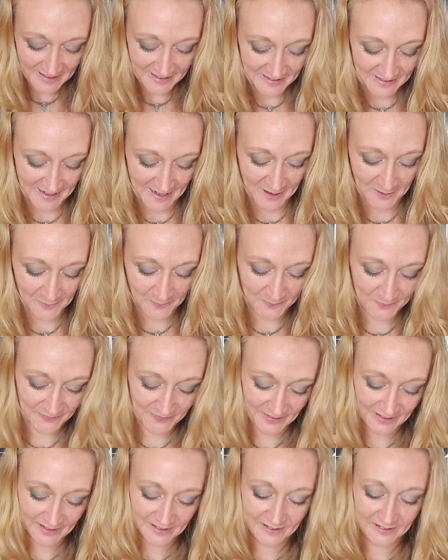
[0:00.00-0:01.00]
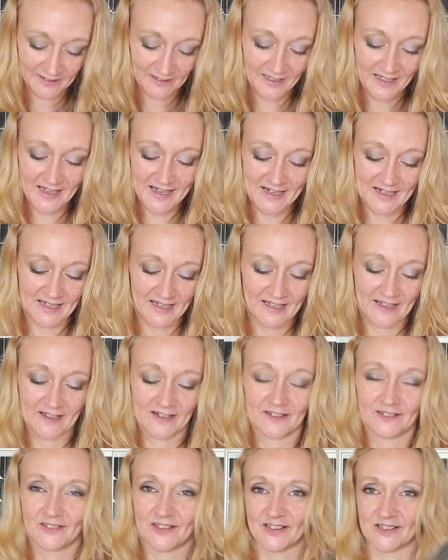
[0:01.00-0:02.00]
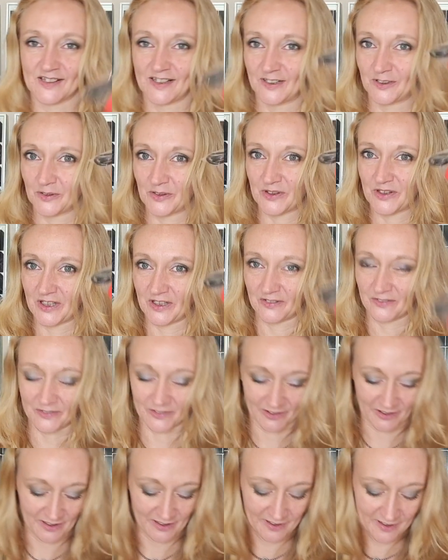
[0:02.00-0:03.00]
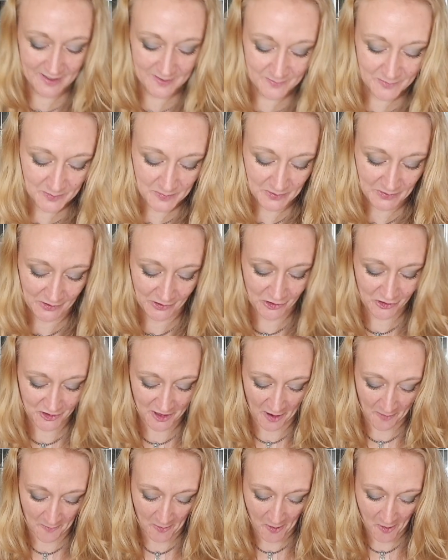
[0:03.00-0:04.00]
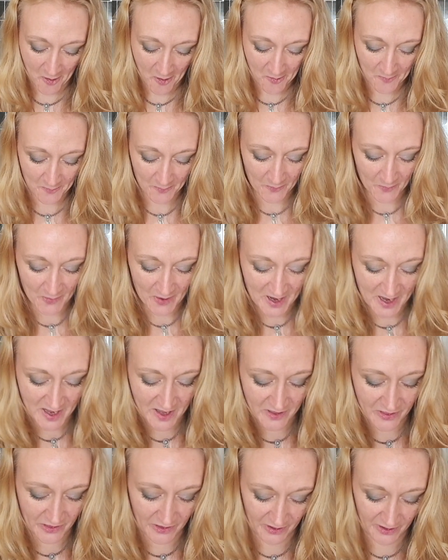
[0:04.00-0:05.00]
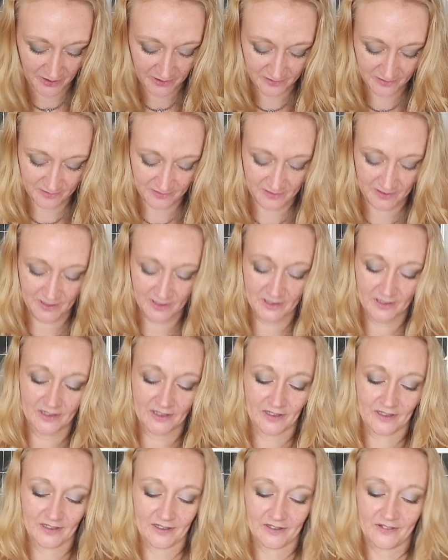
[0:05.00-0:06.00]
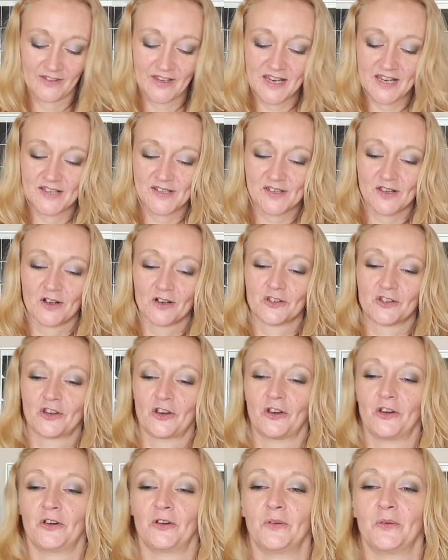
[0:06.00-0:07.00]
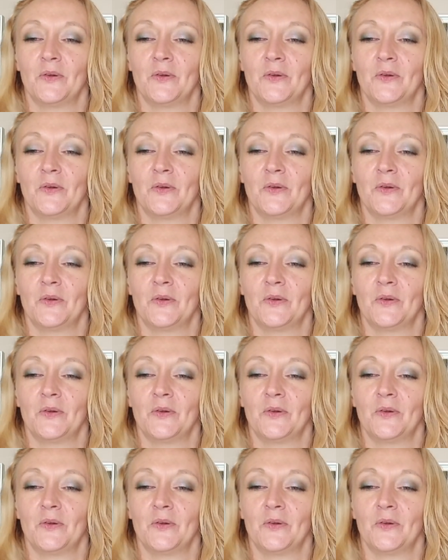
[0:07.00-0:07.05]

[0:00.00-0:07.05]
Now, in here, there's a little thing for the clip to put the shower up with. These are two